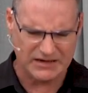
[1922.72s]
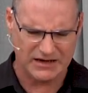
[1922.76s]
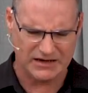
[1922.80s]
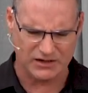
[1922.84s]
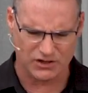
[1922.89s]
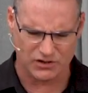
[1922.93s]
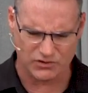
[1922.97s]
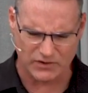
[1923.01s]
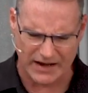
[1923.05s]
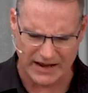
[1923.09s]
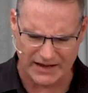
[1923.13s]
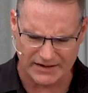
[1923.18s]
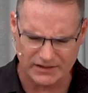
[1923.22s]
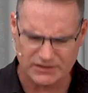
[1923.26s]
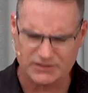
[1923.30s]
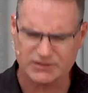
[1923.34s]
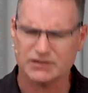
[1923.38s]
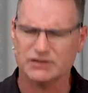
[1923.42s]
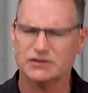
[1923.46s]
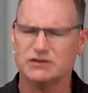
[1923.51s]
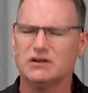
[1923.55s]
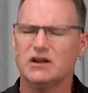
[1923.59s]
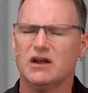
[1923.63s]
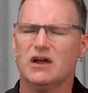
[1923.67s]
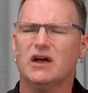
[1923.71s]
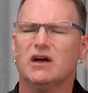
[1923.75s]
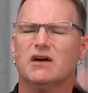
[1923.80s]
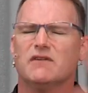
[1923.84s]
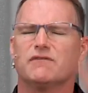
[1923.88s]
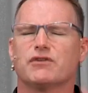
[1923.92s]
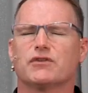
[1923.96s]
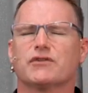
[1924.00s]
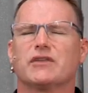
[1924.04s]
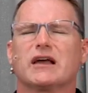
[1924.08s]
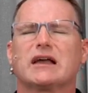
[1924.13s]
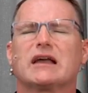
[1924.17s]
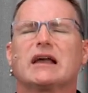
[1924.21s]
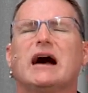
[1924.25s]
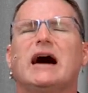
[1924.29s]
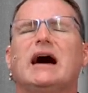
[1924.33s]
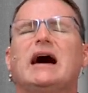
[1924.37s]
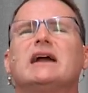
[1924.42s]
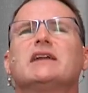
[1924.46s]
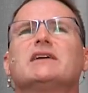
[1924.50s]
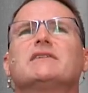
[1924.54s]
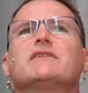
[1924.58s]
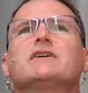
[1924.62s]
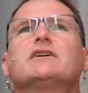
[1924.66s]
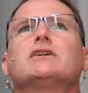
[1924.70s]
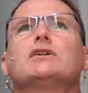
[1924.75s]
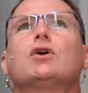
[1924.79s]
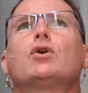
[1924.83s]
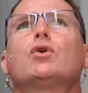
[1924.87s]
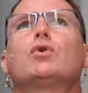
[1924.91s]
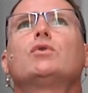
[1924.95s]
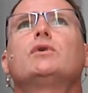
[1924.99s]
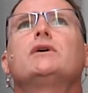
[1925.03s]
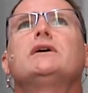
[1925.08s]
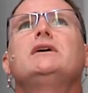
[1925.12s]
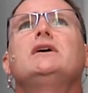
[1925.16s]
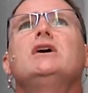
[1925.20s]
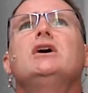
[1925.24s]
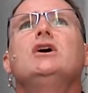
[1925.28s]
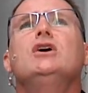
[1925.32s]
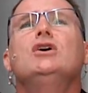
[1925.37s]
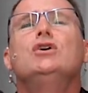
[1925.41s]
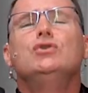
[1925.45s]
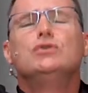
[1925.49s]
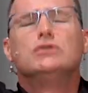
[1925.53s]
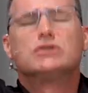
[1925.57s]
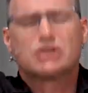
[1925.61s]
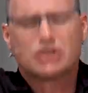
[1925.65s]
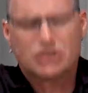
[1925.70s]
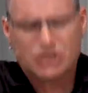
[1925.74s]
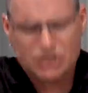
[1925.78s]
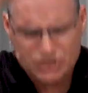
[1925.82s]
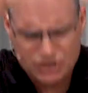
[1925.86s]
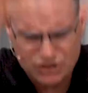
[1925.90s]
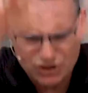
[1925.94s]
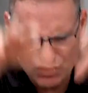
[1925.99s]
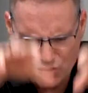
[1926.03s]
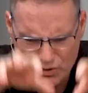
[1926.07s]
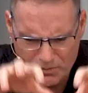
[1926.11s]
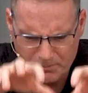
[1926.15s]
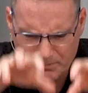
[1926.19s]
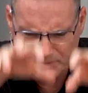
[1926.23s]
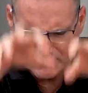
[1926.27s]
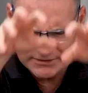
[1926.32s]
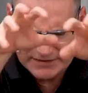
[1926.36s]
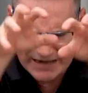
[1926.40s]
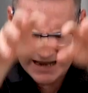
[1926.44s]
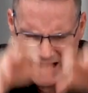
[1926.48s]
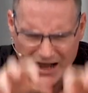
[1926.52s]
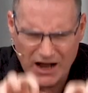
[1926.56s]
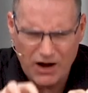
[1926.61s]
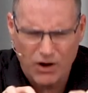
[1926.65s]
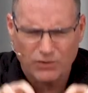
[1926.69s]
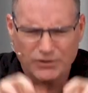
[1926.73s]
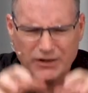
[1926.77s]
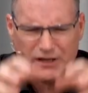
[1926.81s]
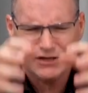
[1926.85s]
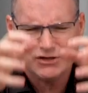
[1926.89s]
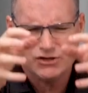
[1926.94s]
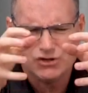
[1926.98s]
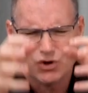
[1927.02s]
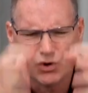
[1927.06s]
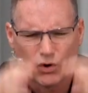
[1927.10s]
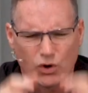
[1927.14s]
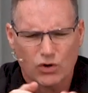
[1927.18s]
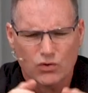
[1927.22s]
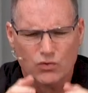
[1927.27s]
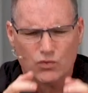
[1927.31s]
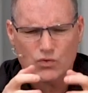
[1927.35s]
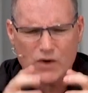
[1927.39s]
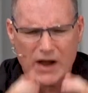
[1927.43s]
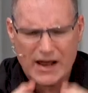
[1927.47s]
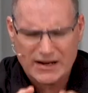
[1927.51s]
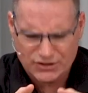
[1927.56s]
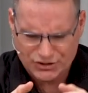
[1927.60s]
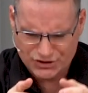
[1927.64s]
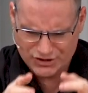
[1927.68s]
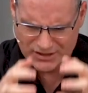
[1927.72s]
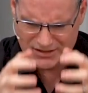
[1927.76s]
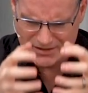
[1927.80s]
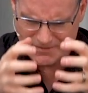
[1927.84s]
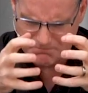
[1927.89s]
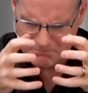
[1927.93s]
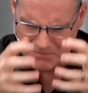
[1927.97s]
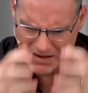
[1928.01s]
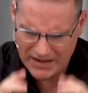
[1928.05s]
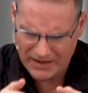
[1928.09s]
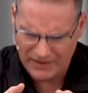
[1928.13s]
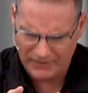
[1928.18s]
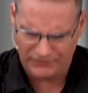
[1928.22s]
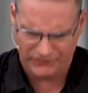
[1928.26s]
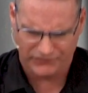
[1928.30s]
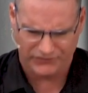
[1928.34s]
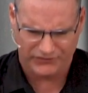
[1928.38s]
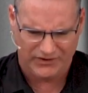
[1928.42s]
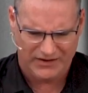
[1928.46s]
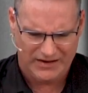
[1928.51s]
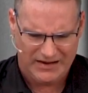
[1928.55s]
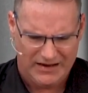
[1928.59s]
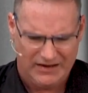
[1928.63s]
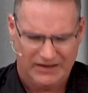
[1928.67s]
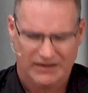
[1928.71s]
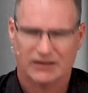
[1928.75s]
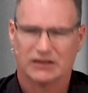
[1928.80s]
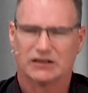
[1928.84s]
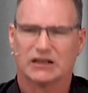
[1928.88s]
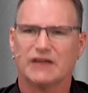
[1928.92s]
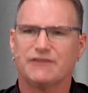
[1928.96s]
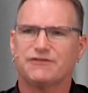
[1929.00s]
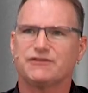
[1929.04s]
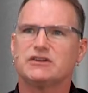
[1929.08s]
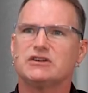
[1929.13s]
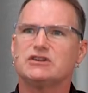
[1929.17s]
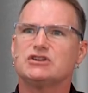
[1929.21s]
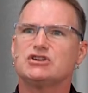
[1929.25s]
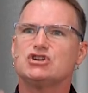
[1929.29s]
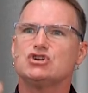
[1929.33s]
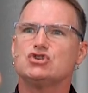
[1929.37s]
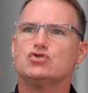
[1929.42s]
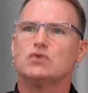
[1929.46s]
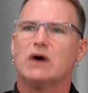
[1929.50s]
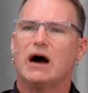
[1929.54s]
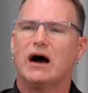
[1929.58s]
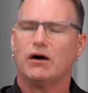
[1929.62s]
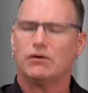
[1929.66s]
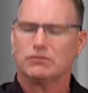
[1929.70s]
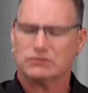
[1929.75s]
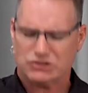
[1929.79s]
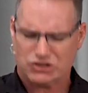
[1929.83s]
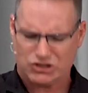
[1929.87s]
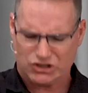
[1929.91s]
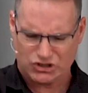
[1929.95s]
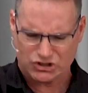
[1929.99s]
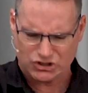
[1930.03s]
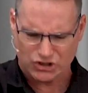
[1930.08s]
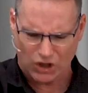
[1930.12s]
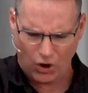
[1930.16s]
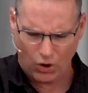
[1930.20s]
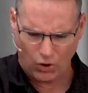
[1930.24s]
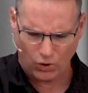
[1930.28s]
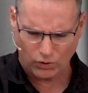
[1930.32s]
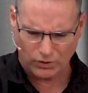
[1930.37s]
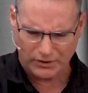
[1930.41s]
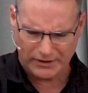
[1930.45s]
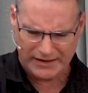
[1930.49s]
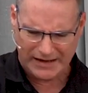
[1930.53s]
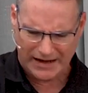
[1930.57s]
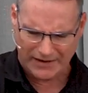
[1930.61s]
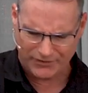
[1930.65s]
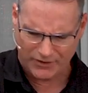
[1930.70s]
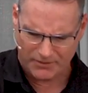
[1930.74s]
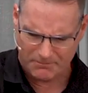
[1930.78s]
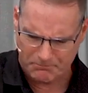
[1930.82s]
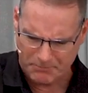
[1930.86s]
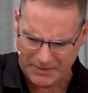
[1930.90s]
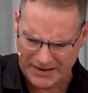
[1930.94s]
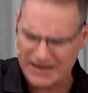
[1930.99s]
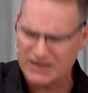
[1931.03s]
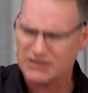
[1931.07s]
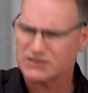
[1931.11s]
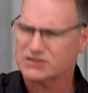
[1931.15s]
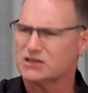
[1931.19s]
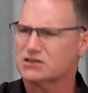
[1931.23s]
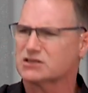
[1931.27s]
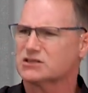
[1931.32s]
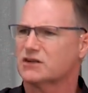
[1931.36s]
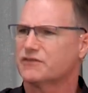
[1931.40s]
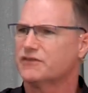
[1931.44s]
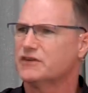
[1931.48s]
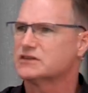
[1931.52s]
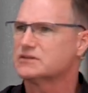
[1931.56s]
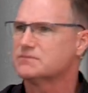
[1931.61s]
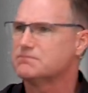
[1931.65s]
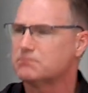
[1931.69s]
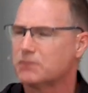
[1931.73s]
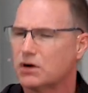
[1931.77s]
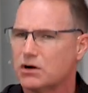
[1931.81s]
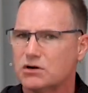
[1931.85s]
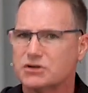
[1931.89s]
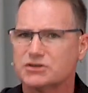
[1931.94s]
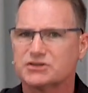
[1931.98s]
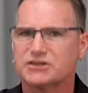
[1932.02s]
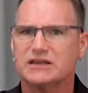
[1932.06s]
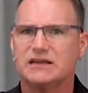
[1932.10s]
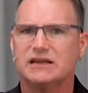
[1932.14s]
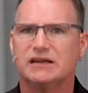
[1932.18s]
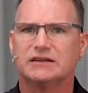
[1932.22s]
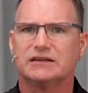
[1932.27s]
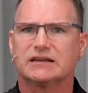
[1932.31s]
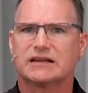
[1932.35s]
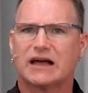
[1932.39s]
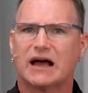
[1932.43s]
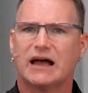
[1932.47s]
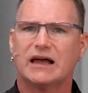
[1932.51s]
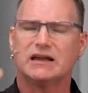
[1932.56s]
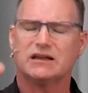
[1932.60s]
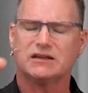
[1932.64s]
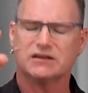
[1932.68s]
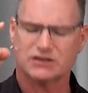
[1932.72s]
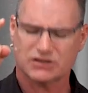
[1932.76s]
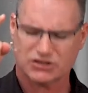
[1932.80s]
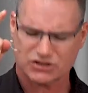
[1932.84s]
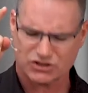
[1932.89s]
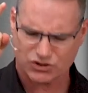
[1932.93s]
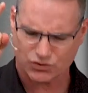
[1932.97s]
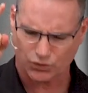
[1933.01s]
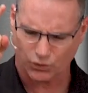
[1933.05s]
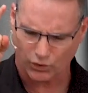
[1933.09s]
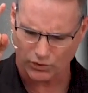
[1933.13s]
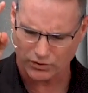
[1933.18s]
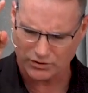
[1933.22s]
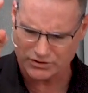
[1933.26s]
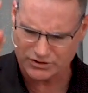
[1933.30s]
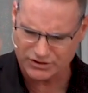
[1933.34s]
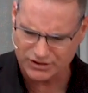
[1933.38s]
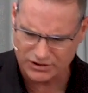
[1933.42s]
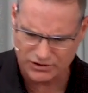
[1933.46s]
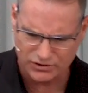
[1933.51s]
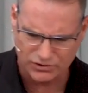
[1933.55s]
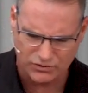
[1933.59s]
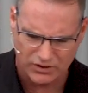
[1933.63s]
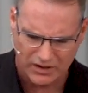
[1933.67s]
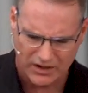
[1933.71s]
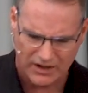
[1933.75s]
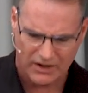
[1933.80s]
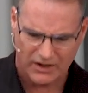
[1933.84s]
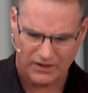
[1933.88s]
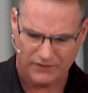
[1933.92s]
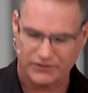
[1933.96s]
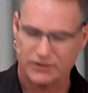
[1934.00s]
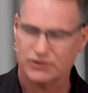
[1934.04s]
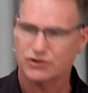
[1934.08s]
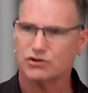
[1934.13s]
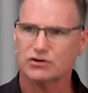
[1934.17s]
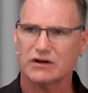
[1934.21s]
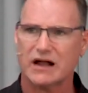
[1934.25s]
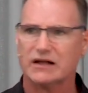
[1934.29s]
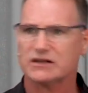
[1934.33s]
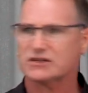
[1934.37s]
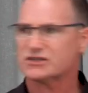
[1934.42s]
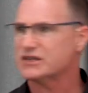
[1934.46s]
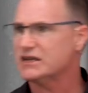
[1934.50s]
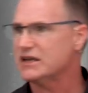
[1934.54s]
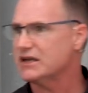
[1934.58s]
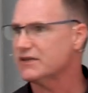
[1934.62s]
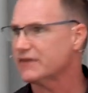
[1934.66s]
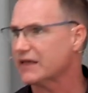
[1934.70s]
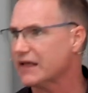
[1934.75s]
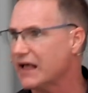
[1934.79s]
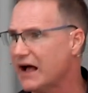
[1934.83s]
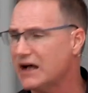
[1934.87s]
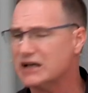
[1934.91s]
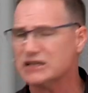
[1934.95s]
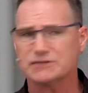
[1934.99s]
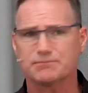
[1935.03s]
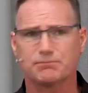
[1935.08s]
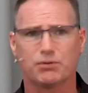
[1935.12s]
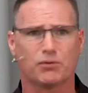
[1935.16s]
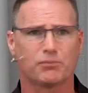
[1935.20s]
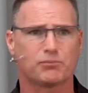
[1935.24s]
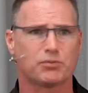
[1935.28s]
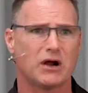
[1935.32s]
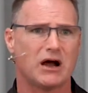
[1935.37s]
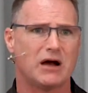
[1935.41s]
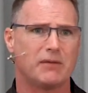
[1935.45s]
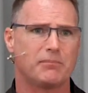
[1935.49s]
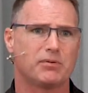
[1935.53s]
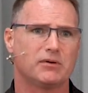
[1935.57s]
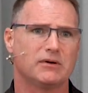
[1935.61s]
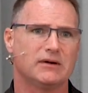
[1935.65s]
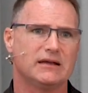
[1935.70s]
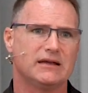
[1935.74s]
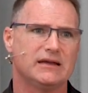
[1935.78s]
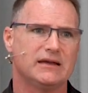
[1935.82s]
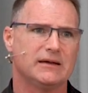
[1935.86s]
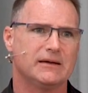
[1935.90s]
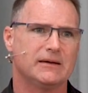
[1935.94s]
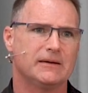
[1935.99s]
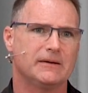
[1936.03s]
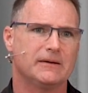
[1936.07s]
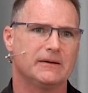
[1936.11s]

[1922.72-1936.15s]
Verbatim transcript: and gratitude for the God of glory who stooped down in your wretched mess and lifted you out solely on the basis of his mercy and kindness towards you, then you're not seeing the gospel properly.